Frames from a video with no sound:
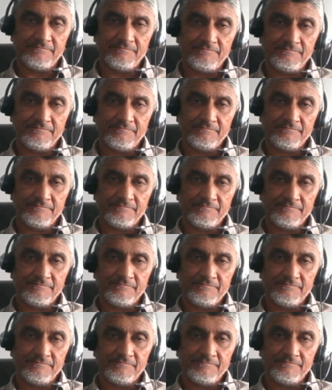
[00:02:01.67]

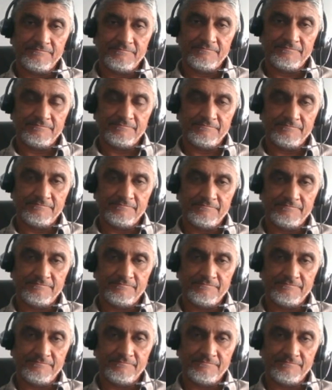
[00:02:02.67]

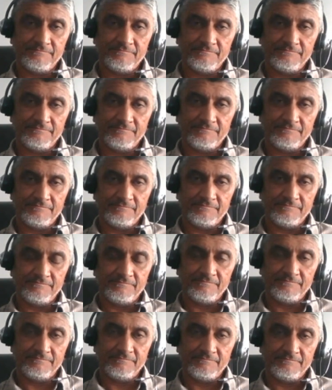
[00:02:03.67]

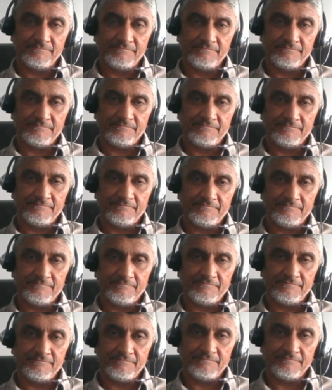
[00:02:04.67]

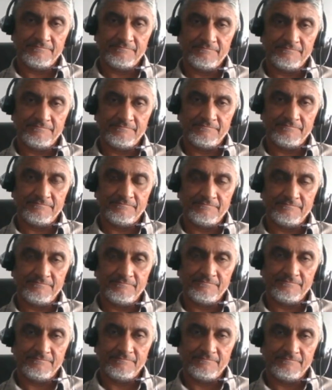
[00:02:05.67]

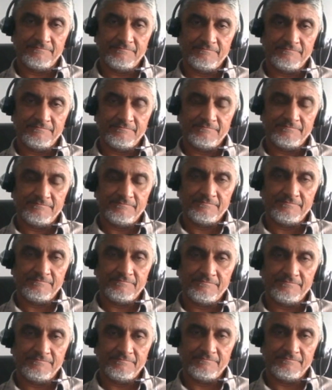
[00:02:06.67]

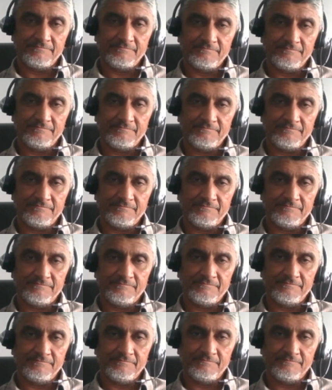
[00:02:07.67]

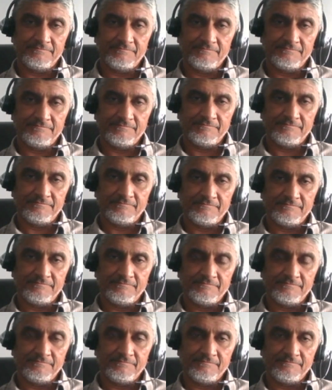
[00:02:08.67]
[no speech]